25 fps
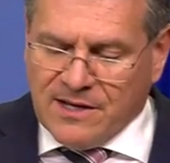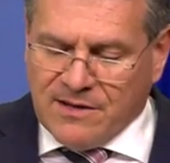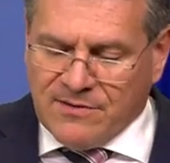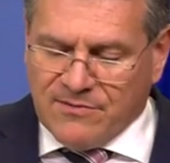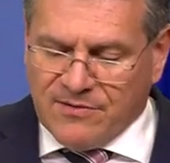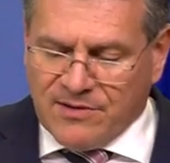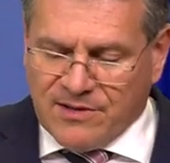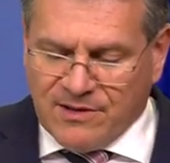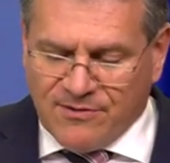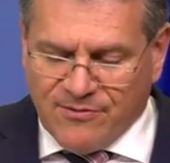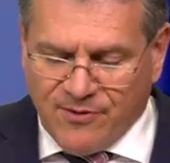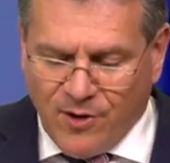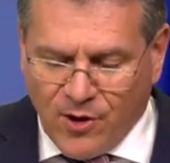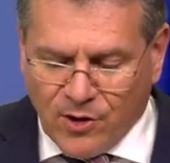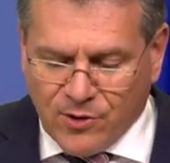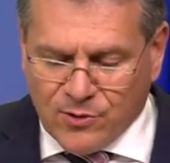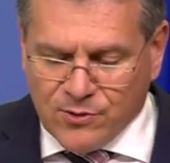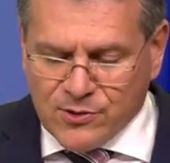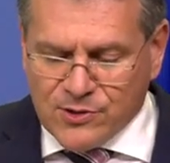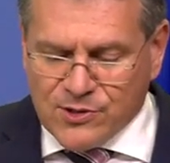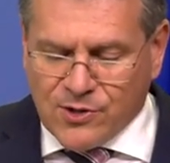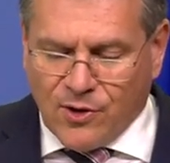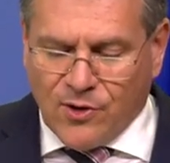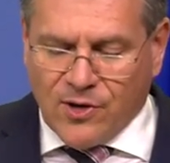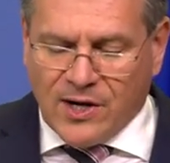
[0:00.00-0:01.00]
with a
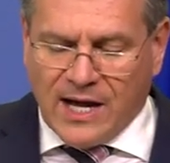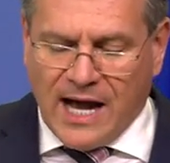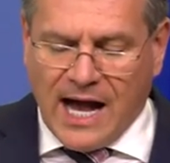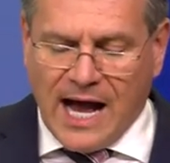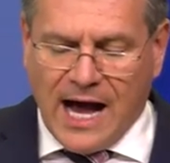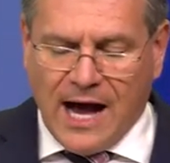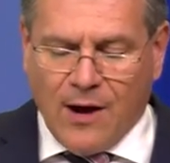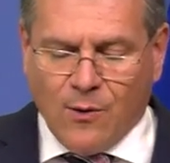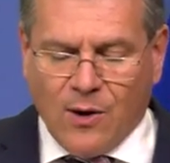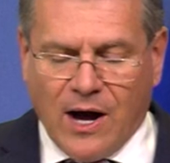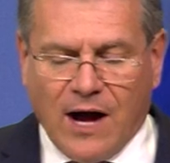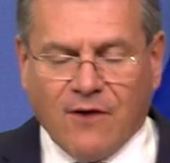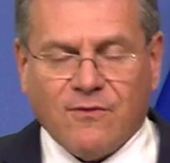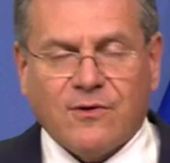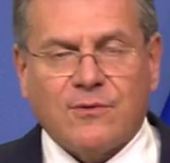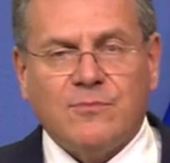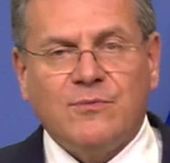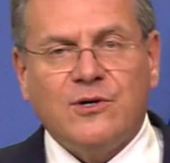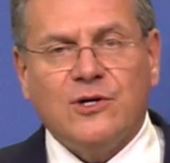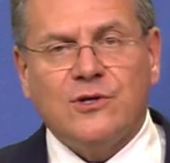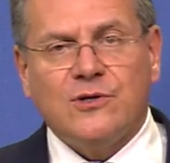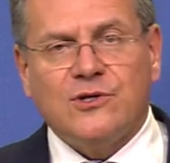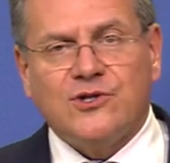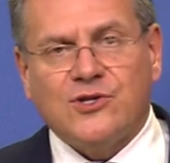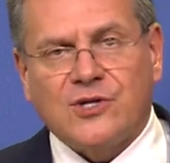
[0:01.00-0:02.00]
focus on how our
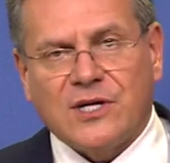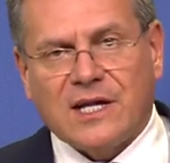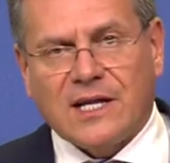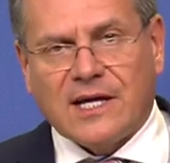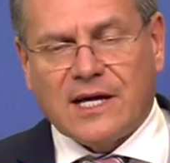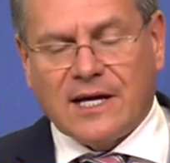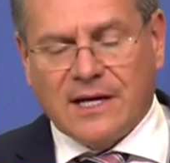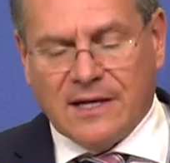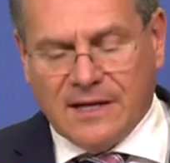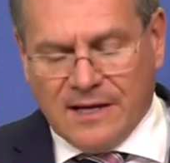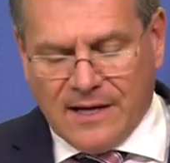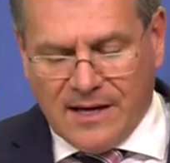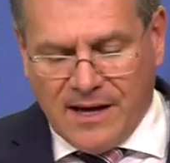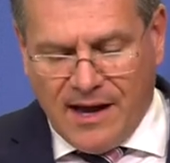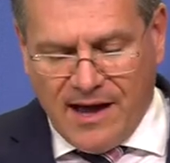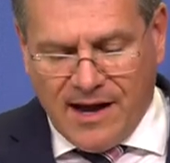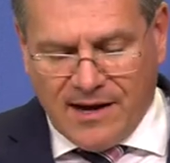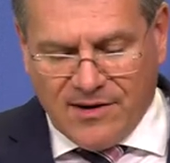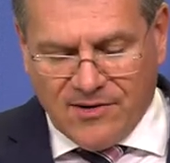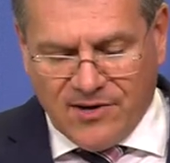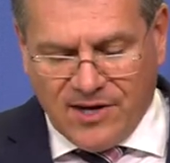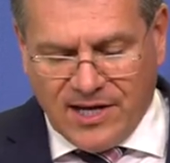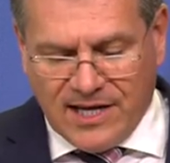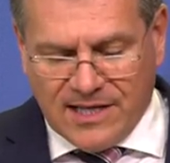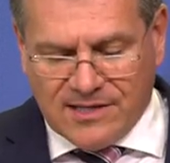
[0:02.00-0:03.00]
mutually
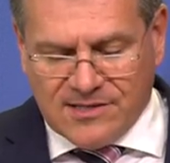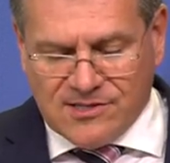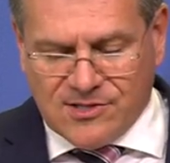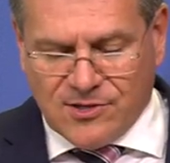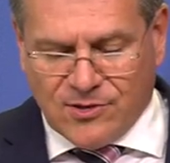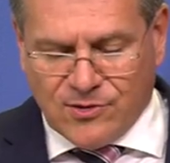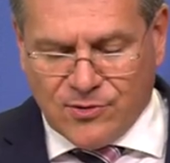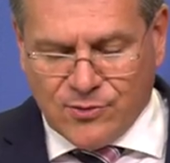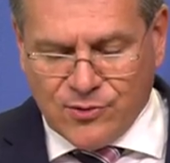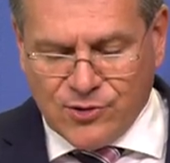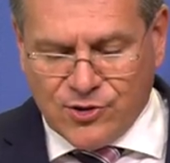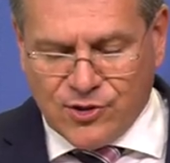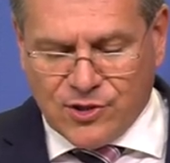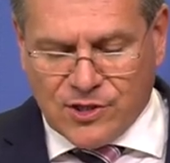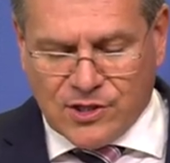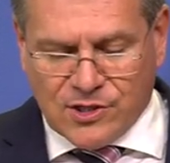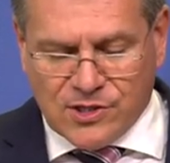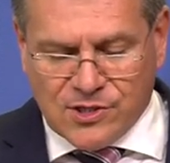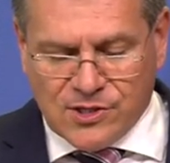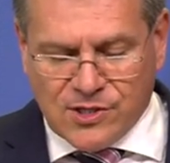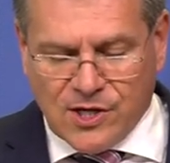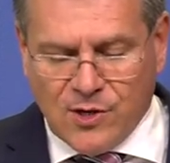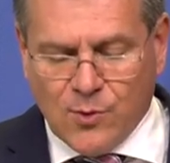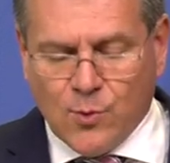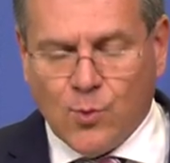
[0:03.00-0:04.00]
agreed
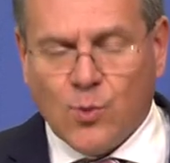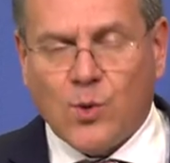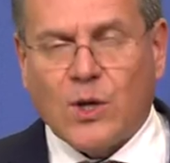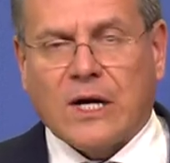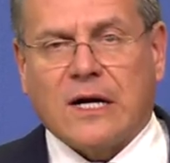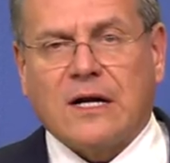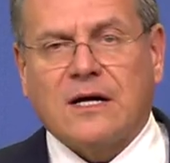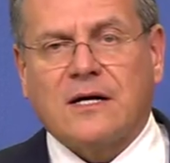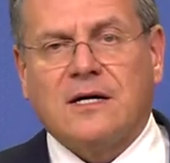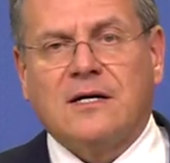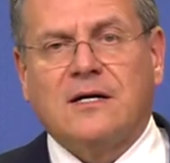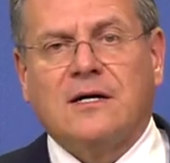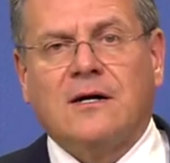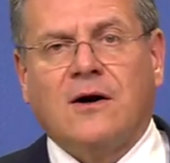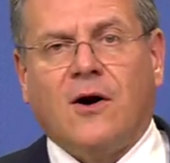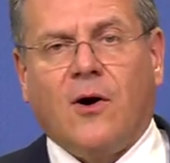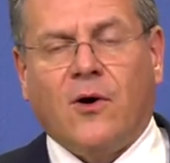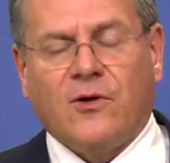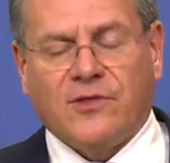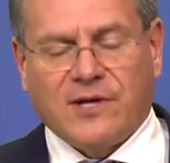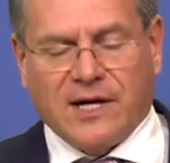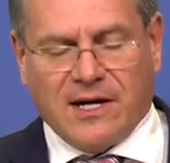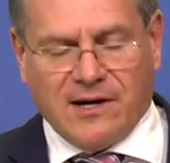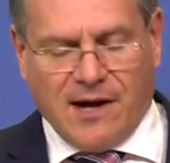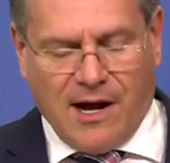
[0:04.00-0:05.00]
solutions work
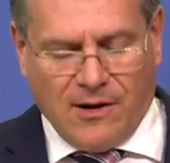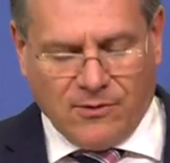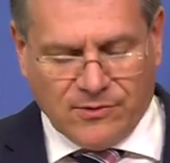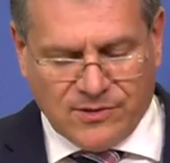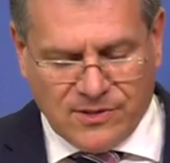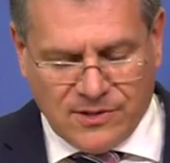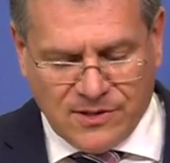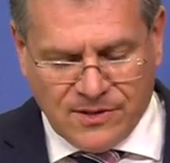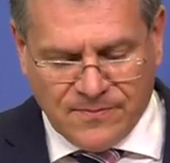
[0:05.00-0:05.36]
on the ground.